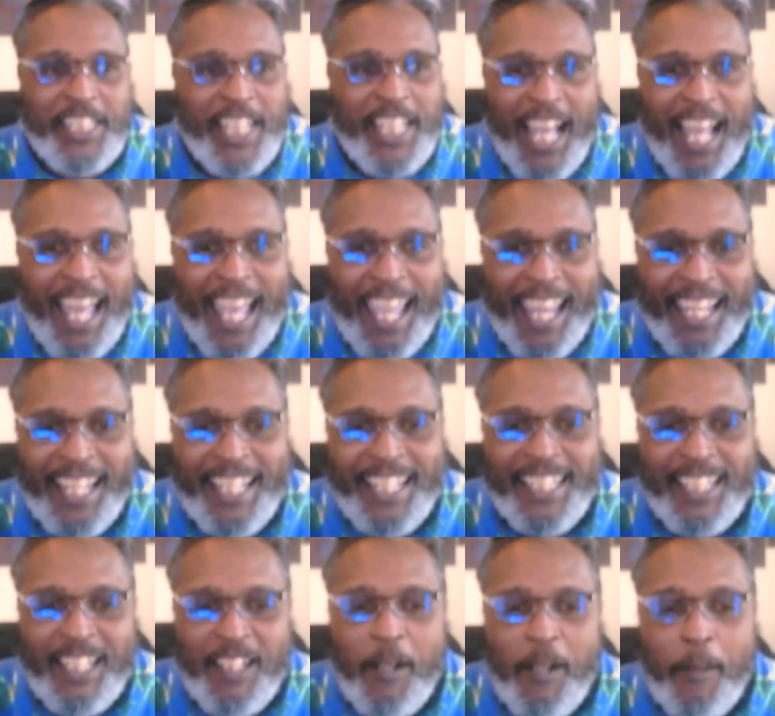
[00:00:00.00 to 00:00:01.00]
die.
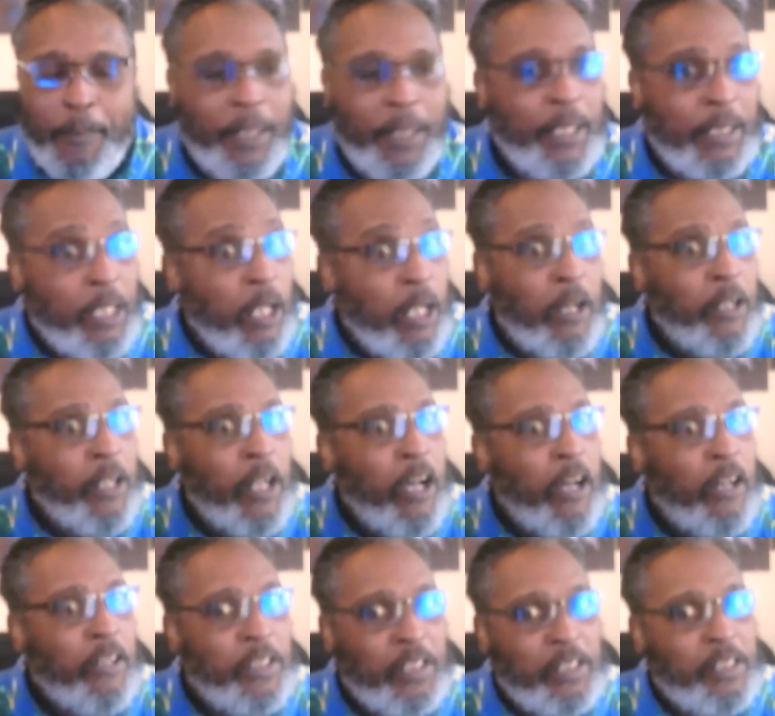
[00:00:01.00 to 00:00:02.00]
But no,
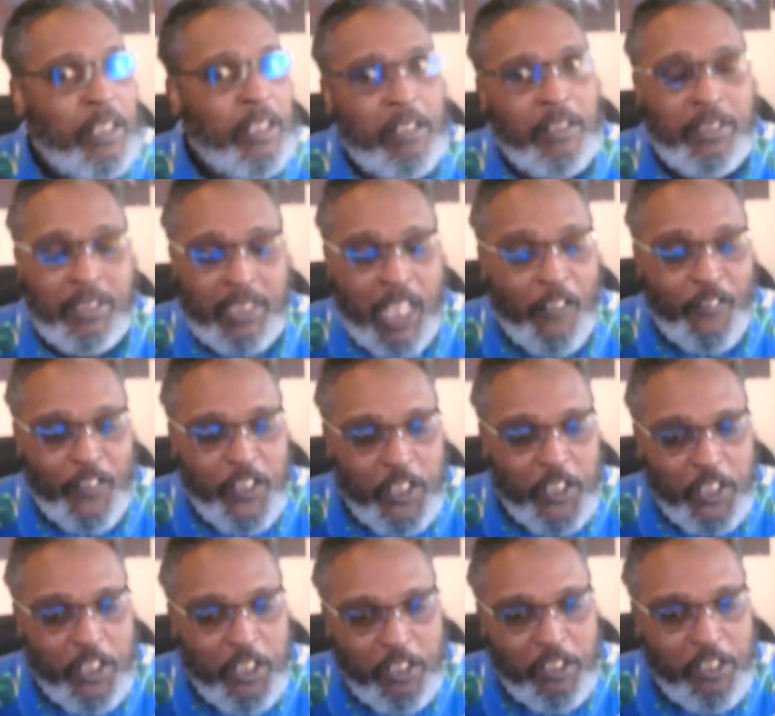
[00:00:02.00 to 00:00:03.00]
no, you know, selfish
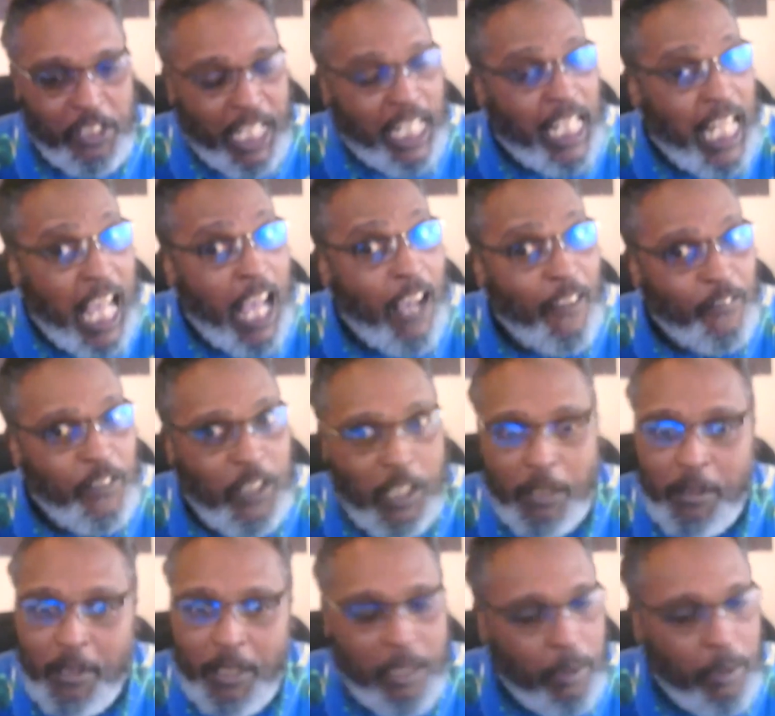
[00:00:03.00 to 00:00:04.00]
you. You gotta have, you
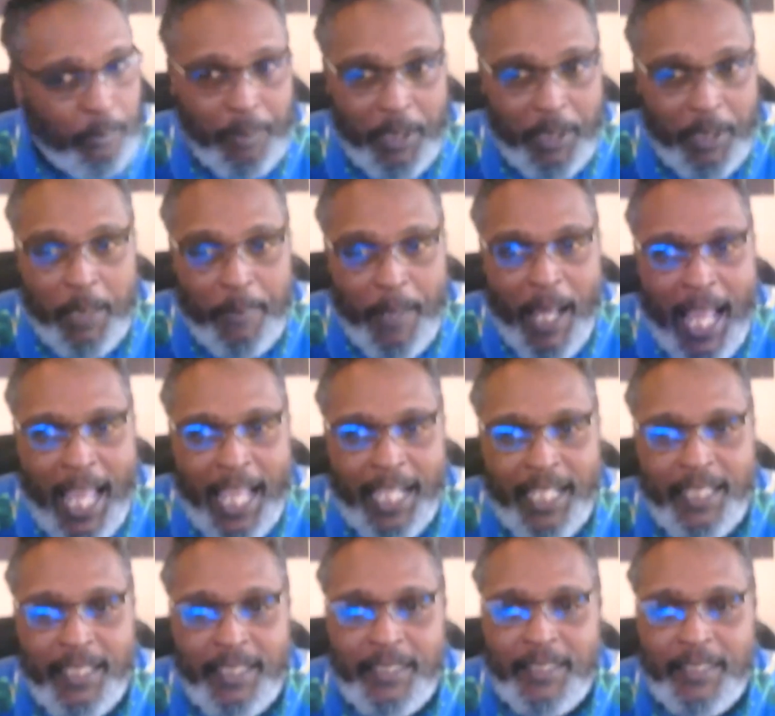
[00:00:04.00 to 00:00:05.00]
know, bring her back.
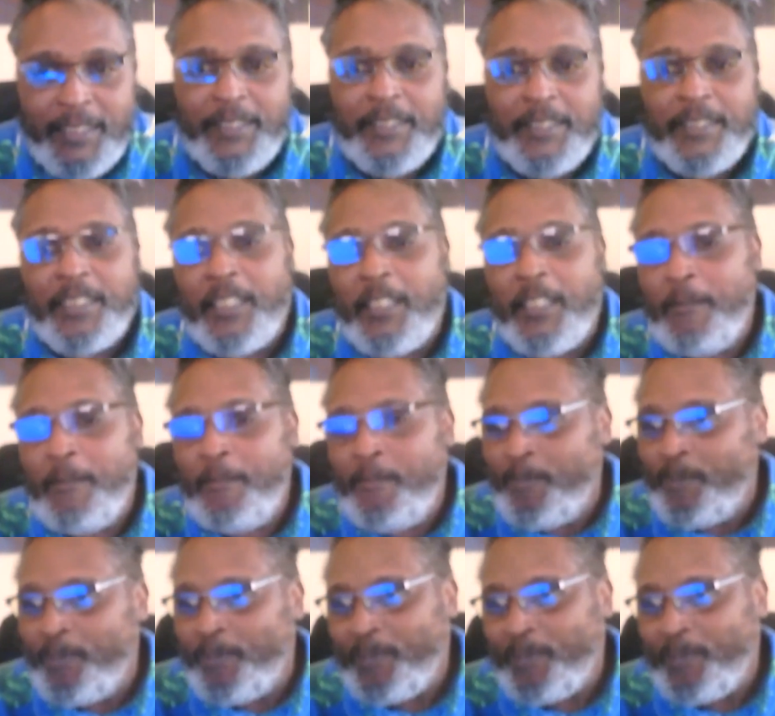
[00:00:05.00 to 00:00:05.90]
So